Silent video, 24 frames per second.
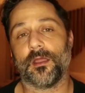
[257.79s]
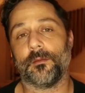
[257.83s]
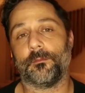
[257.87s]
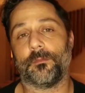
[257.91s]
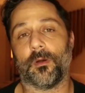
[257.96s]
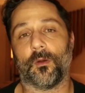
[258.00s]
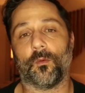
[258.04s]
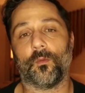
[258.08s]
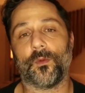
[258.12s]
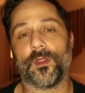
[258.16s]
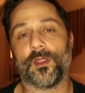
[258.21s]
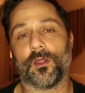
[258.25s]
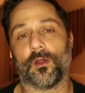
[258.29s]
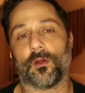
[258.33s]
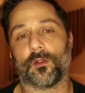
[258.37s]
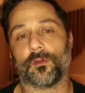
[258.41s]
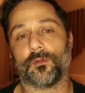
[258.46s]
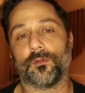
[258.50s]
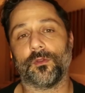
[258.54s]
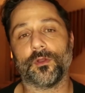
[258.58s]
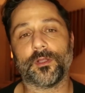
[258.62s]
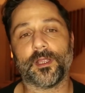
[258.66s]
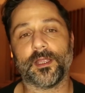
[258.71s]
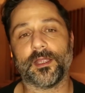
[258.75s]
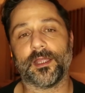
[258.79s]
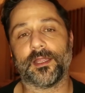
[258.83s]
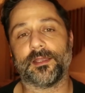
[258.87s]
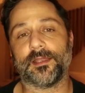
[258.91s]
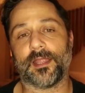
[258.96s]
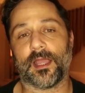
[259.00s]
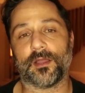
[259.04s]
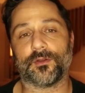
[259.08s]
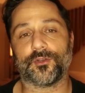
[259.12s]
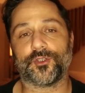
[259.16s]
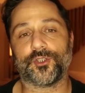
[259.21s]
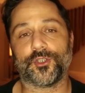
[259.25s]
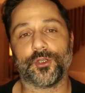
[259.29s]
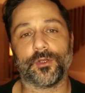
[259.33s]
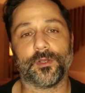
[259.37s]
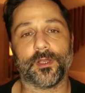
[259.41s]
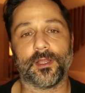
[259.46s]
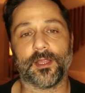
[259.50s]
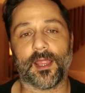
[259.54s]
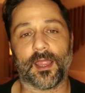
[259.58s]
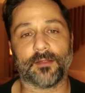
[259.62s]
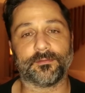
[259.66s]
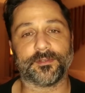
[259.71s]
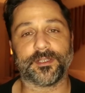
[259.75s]
But we are looking at now
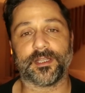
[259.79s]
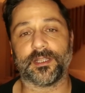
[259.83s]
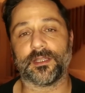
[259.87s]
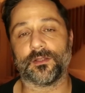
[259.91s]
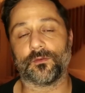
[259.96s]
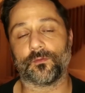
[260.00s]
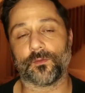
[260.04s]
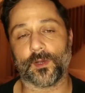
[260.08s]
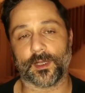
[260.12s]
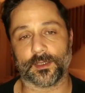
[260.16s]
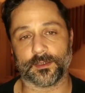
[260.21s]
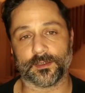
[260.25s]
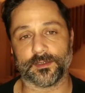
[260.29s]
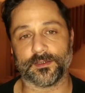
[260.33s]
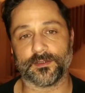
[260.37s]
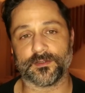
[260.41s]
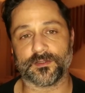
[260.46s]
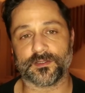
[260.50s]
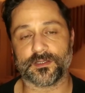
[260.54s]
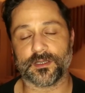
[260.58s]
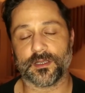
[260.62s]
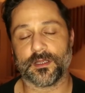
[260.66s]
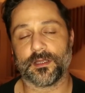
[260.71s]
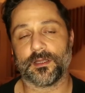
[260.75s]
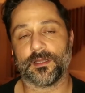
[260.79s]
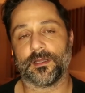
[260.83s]
shooting everything in Redlands.